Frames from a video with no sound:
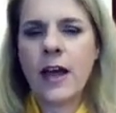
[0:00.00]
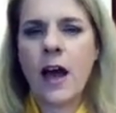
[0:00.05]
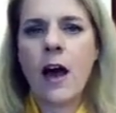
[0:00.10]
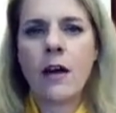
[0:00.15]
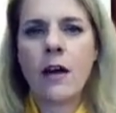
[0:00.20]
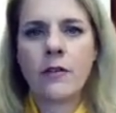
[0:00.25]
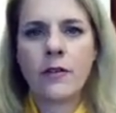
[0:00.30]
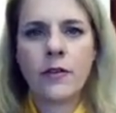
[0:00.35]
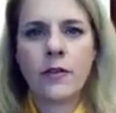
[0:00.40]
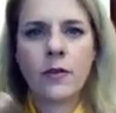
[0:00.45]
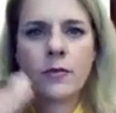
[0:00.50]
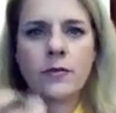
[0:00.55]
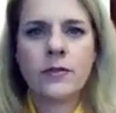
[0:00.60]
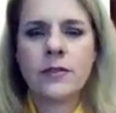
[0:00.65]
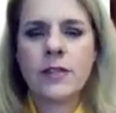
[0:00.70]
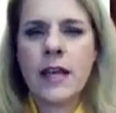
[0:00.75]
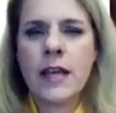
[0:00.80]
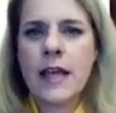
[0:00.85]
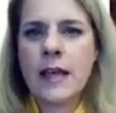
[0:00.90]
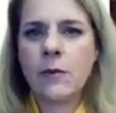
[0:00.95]
All your
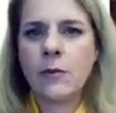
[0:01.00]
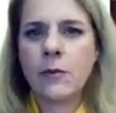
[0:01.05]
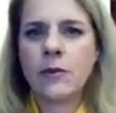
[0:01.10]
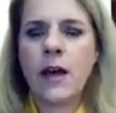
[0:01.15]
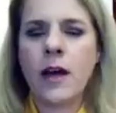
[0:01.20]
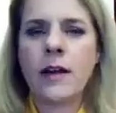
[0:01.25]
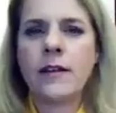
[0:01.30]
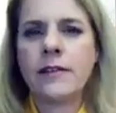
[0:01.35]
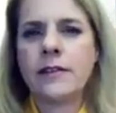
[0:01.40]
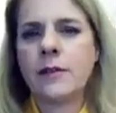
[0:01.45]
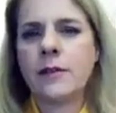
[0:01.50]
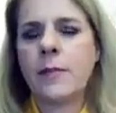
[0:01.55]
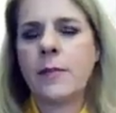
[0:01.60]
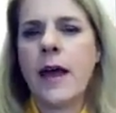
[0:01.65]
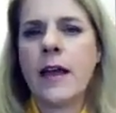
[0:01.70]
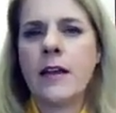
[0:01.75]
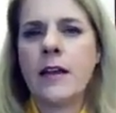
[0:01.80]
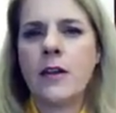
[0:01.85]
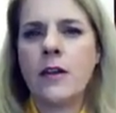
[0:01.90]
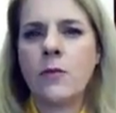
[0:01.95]
heat will not
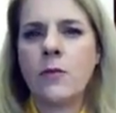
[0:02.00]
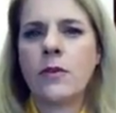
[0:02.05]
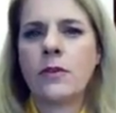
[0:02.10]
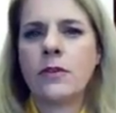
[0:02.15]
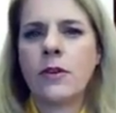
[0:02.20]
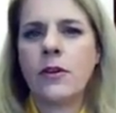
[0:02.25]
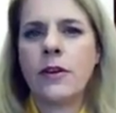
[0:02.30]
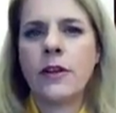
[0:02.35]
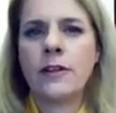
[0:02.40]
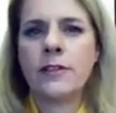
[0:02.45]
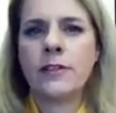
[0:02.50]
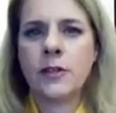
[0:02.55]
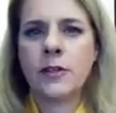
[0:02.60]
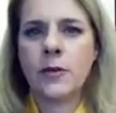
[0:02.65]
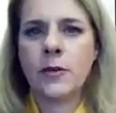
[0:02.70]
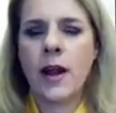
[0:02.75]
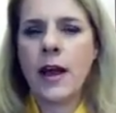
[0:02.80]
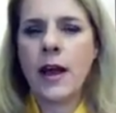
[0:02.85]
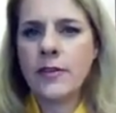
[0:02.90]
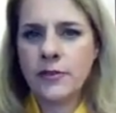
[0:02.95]
dissipate and you won't turn
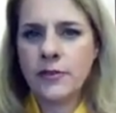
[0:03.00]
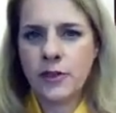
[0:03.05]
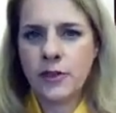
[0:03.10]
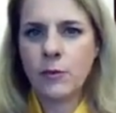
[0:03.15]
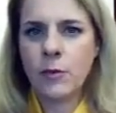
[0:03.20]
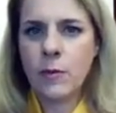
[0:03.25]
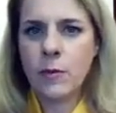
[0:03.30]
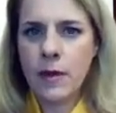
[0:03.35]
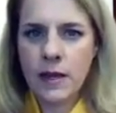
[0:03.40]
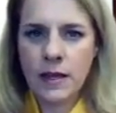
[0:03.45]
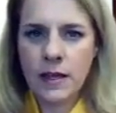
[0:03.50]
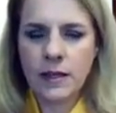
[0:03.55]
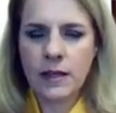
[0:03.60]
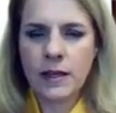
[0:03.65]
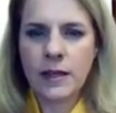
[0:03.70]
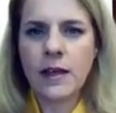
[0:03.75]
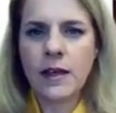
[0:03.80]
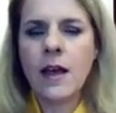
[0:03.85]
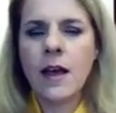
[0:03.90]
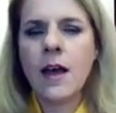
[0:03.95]
into an ice cube
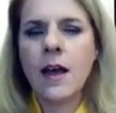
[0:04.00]
immediately.